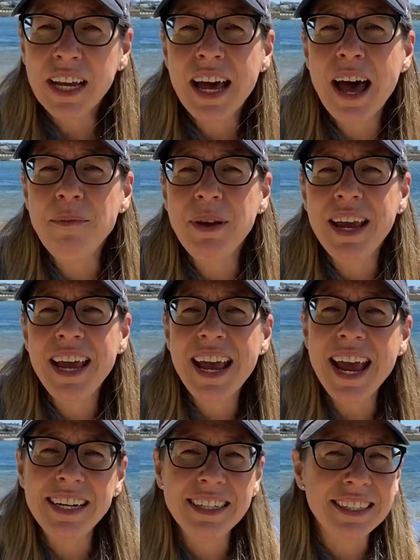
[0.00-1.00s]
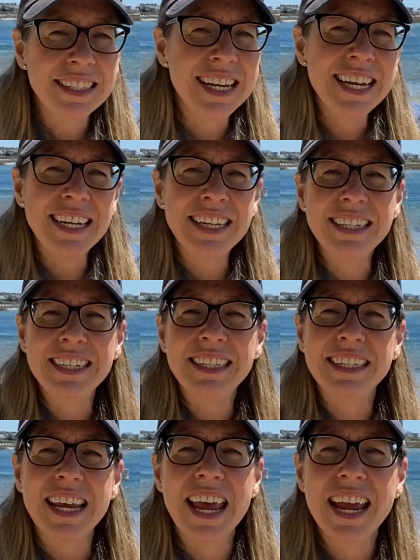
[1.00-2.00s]
coming and singing
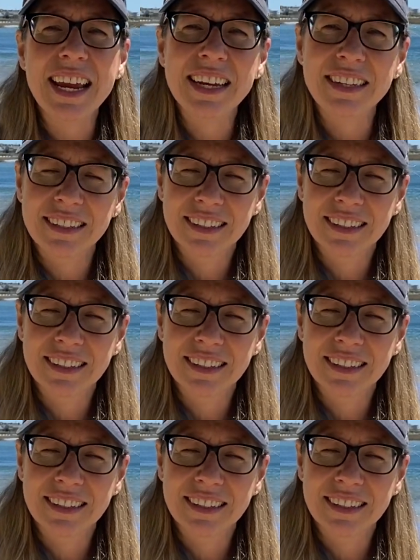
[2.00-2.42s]
today.